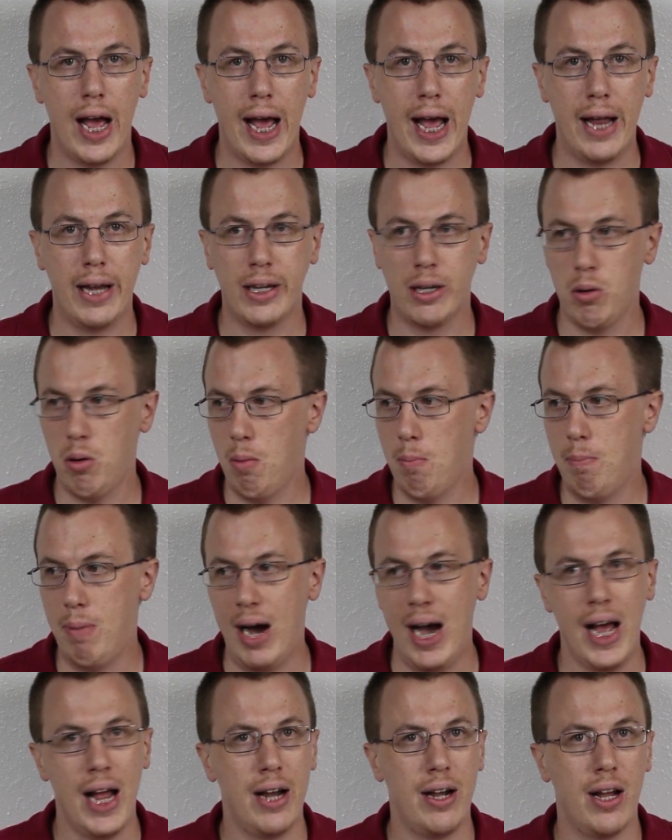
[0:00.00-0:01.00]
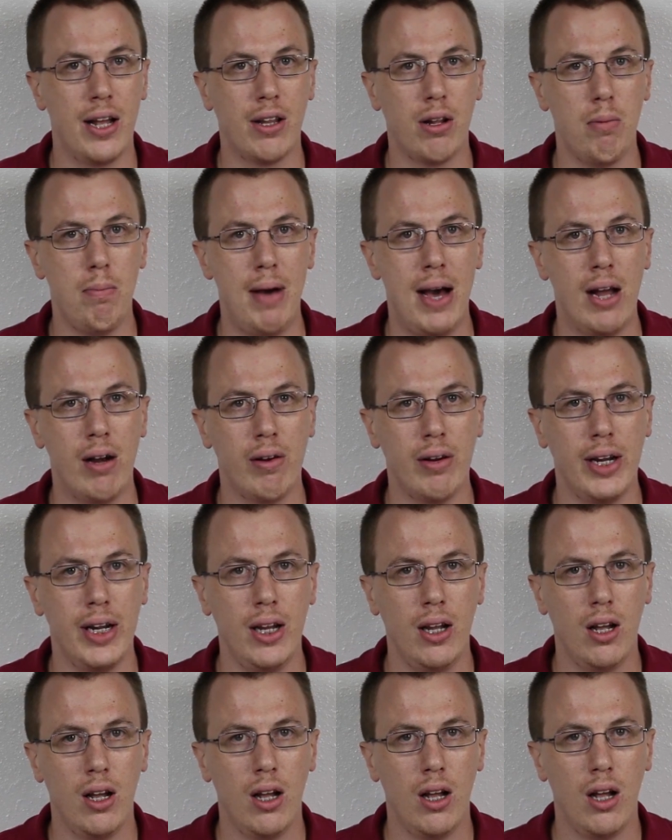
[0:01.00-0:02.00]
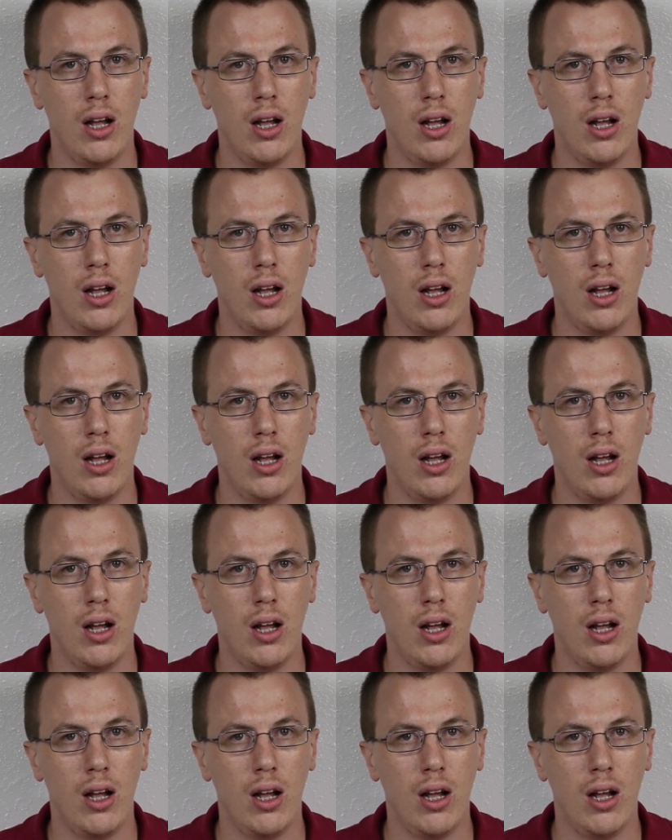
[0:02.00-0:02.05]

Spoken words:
and buy another battery,